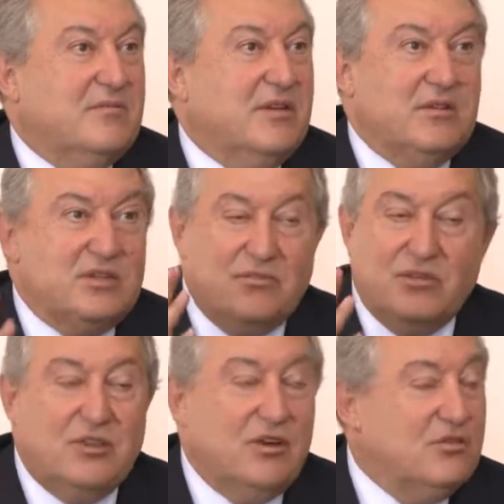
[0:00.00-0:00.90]
Because if
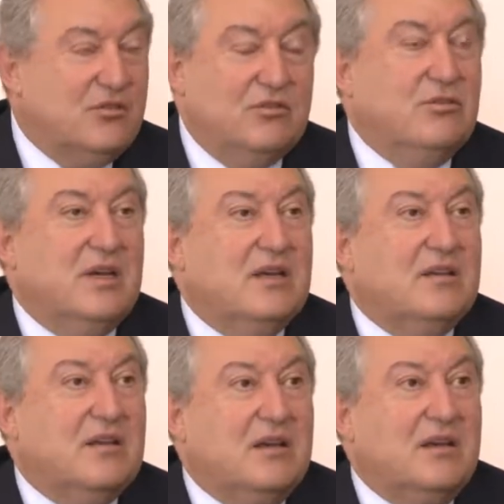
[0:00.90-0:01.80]
we don't do
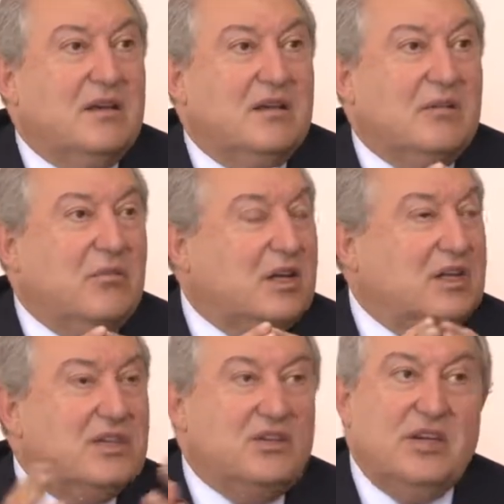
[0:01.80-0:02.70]
it, the
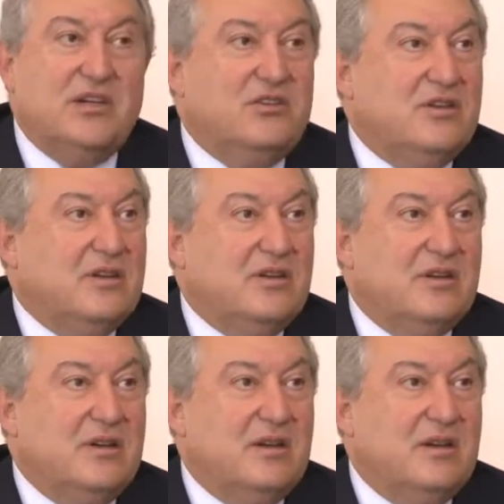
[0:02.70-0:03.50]
world is changing,